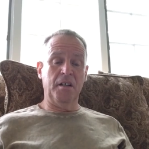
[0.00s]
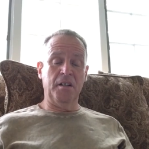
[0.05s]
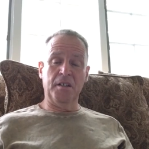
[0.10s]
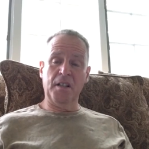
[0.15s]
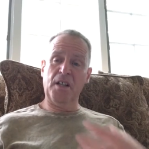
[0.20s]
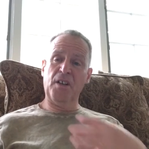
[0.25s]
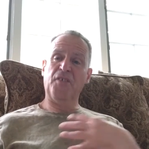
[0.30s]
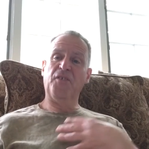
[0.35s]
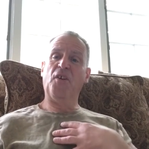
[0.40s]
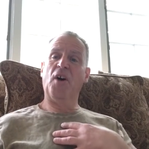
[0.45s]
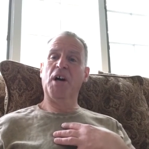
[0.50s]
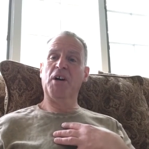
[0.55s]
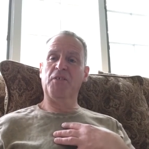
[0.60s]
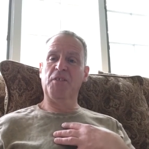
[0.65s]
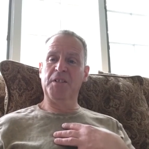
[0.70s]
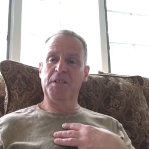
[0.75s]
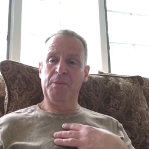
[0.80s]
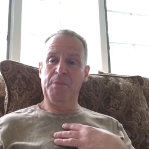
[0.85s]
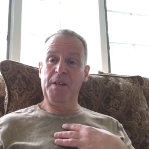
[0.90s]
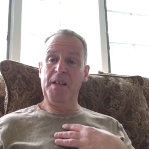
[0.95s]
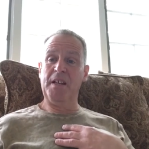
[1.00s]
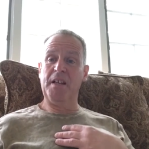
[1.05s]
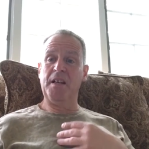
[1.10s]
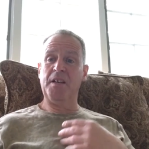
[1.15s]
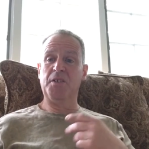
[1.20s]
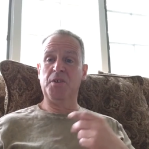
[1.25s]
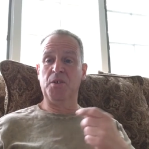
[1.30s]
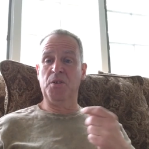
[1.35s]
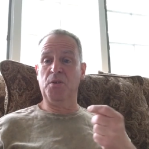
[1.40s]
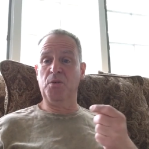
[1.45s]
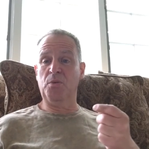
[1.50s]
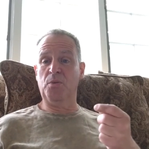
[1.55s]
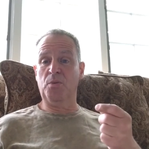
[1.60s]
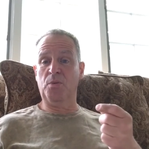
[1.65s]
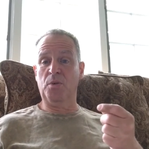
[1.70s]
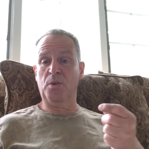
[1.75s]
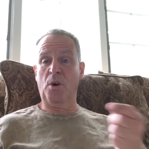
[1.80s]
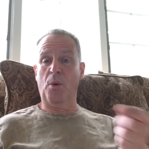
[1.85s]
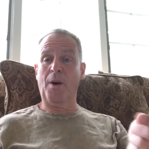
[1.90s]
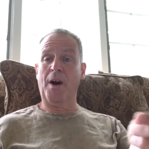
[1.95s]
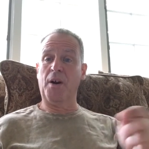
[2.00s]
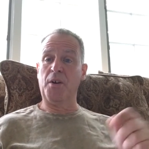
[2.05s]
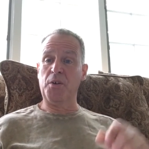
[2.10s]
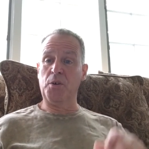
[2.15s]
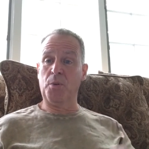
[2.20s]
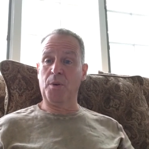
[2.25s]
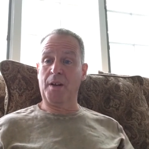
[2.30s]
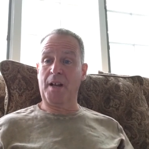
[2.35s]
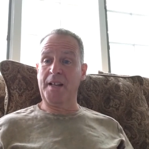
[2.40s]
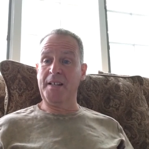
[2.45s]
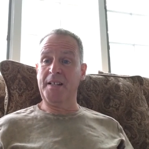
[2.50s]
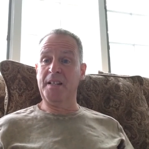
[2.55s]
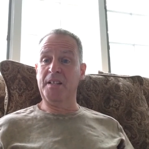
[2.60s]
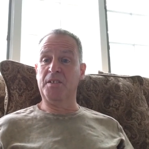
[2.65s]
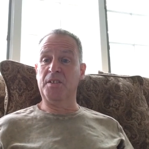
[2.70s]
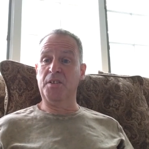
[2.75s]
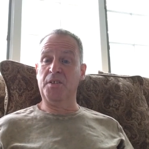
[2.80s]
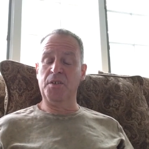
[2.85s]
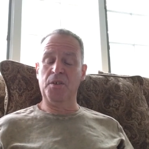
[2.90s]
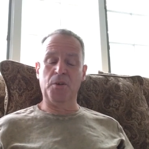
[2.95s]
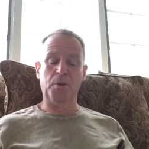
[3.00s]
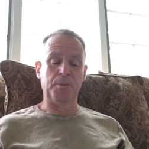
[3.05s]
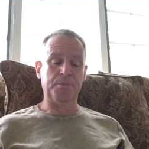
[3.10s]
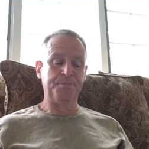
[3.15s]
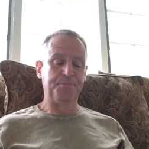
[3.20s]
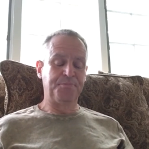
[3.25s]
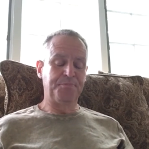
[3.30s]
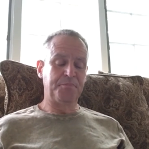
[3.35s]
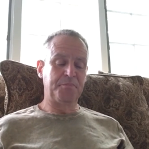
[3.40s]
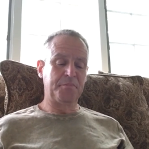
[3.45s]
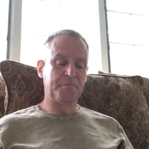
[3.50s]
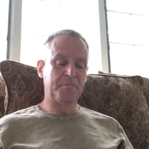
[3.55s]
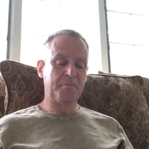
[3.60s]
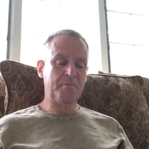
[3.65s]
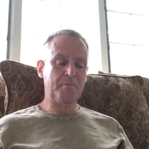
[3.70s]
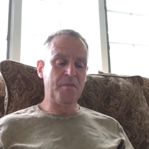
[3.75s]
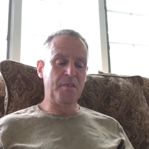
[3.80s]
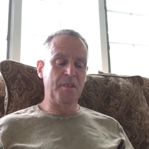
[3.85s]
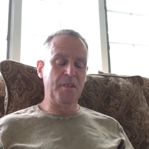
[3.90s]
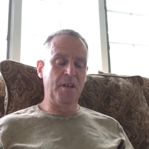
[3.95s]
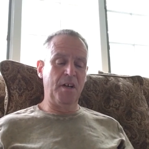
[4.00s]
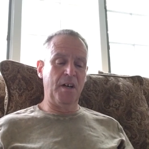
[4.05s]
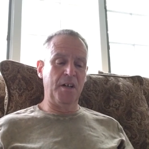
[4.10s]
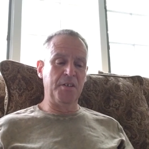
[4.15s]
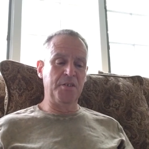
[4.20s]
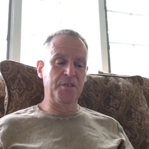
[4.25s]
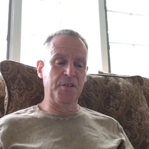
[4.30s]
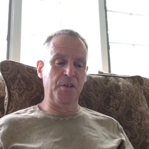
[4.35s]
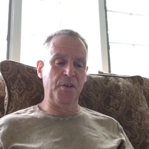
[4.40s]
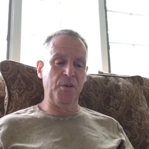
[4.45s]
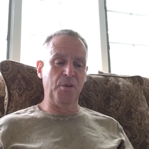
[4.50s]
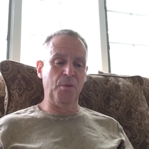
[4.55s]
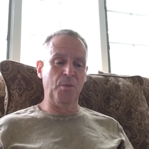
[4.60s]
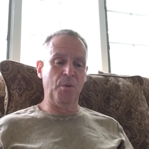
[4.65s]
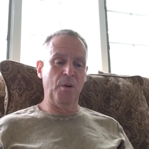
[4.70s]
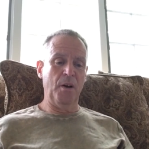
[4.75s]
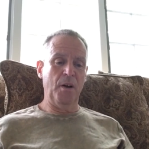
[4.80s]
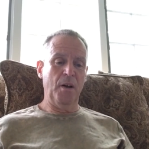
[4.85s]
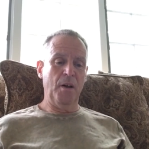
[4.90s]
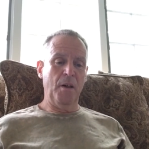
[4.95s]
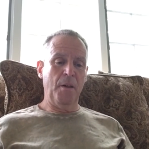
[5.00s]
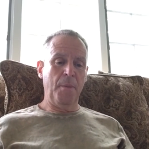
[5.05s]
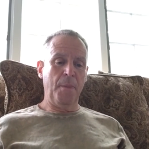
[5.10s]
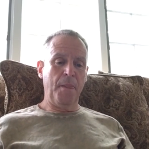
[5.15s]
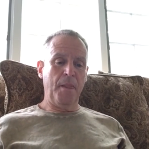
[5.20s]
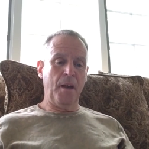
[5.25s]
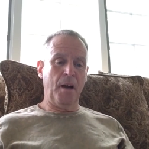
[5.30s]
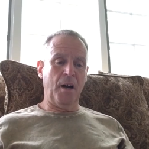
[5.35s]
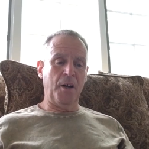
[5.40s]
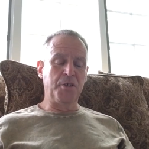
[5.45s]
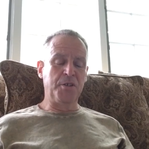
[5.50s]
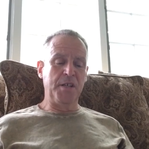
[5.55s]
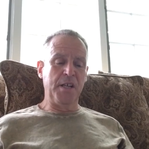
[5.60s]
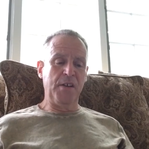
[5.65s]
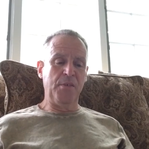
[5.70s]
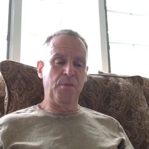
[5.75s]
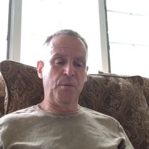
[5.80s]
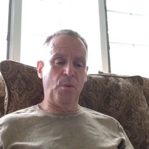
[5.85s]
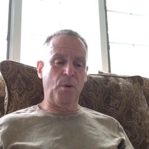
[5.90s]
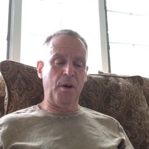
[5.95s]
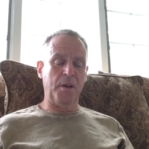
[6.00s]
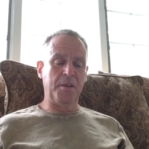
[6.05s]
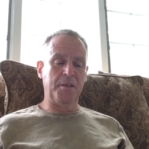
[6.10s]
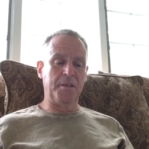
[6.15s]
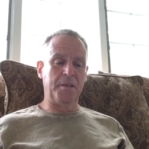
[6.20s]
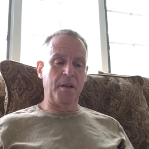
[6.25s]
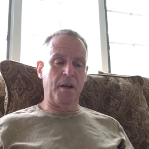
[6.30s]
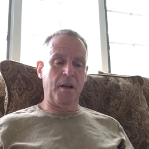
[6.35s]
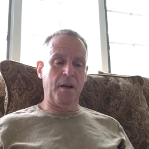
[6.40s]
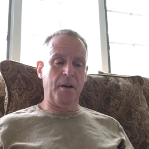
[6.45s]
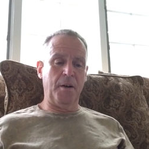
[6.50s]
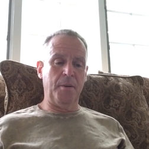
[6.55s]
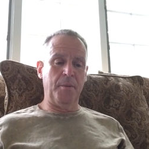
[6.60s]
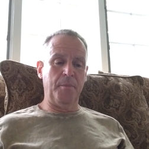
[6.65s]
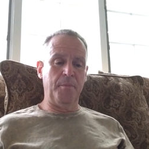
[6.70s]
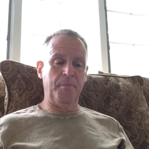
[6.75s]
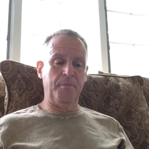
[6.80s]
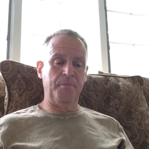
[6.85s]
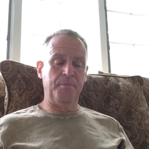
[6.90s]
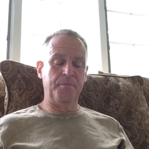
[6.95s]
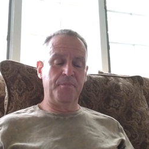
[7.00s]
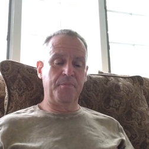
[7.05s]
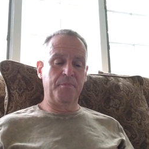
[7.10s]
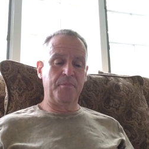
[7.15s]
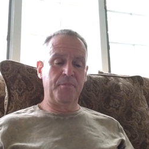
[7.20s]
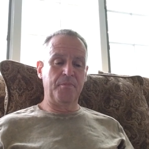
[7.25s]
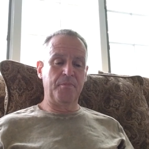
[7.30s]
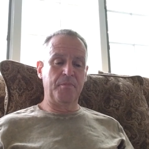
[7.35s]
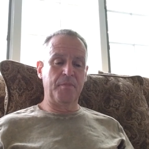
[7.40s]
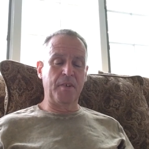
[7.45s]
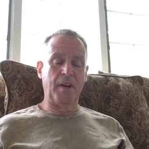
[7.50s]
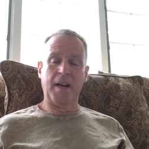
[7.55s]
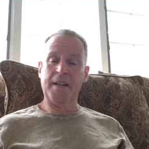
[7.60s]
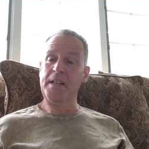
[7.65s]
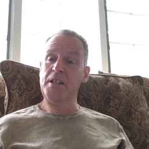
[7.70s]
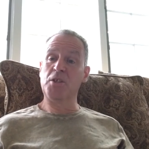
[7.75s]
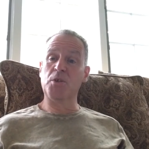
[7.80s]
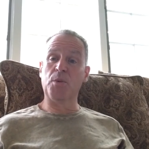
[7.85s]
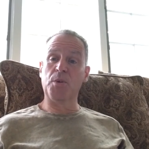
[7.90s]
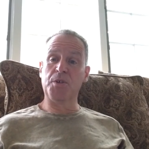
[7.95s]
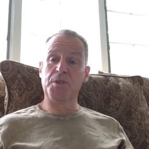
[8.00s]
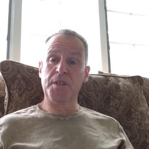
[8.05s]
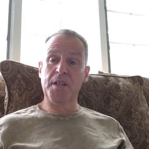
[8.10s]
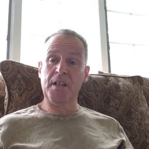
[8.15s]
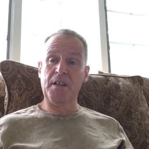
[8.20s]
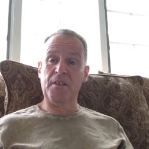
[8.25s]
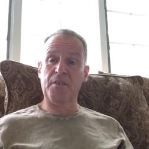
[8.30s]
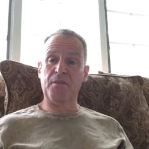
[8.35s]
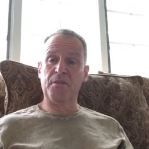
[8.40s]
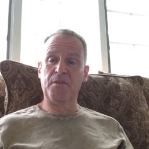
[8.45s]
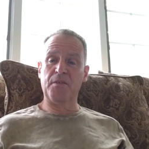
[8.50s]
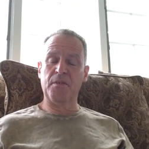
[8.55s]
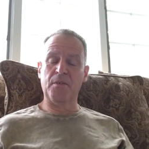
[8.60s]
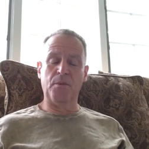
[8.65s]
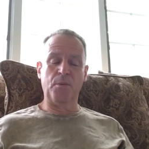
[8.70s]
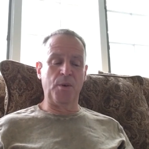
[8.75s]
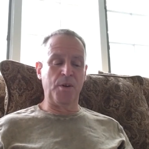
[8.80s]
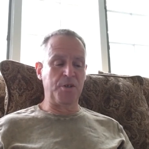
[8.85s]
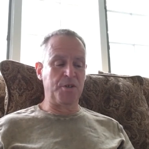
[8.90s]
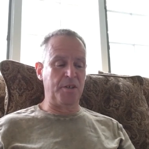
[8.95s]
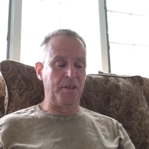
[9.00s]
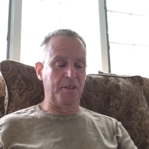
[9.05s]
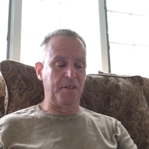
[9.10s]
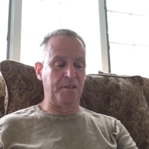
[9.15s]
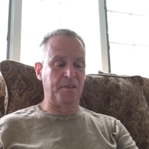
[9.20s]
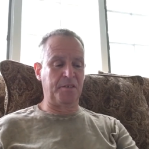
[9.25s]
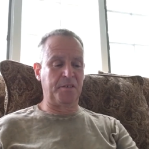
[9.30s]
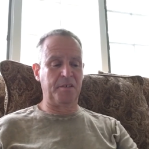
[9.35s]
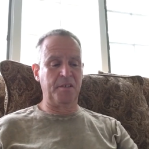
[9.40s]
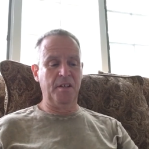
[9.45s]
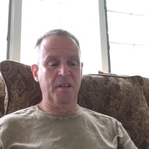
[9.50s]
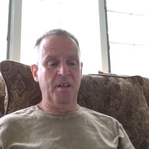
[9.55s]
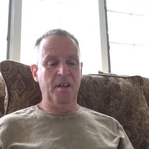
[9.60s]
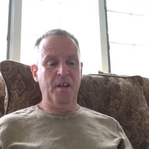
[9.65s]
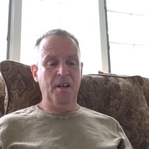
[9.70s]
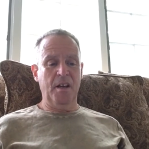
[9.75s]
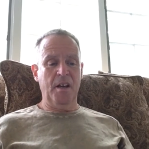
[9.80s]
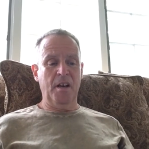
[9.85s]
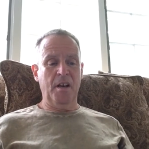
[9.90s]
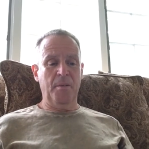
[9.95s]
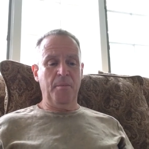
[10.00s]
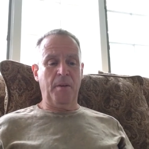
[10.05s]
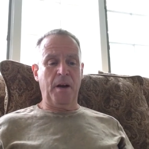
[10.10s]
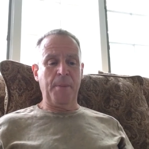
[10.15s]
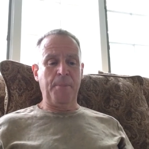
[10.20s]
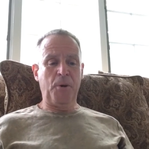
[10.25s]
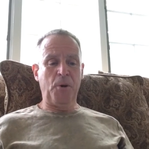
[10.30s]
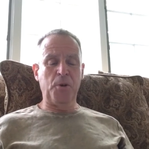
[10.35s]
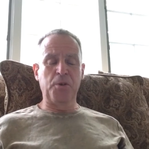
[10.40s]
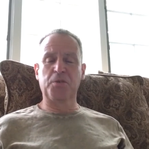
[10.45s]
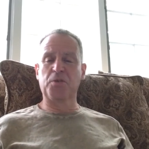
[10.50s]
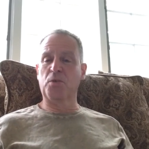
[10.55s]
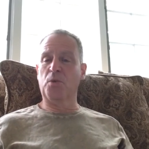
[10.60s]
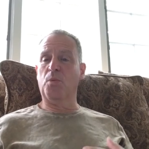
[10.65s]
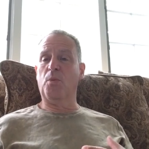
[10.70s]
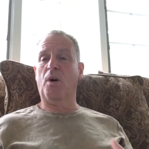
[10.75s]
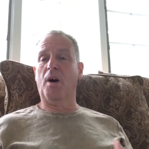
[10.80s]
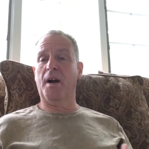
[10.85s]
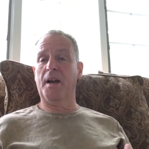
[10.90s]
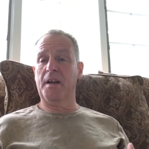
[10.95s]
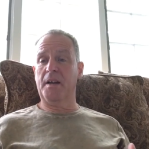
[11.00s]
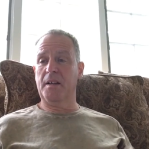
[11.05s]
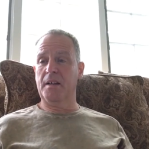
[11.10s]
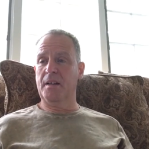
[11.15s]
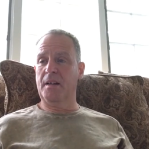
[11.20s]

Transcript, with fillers: lit a fire under me to go out and do what I need to do uh, to achieve what um, I need to achieve, which is my personal why.